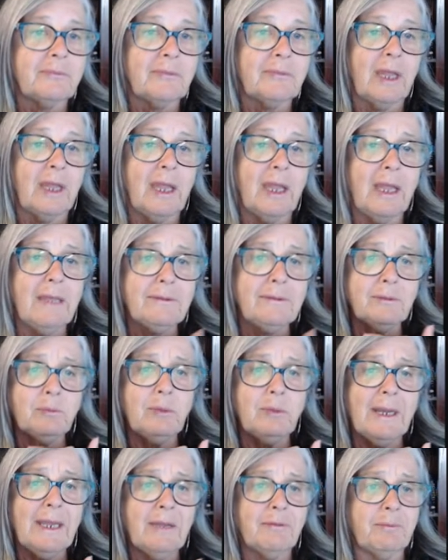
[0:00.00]
as a way
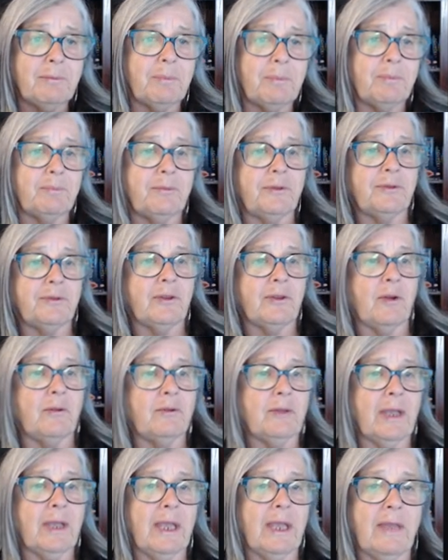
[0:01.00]
of
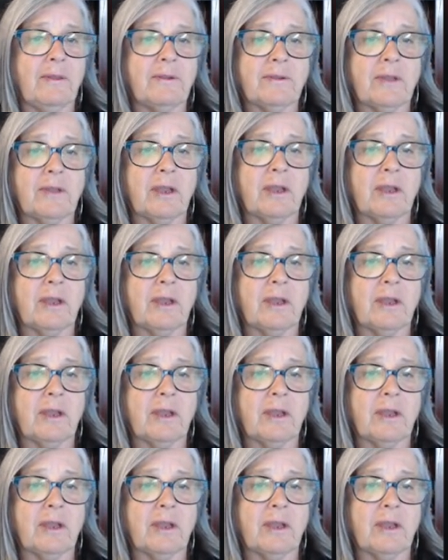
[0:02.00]
self-care that's going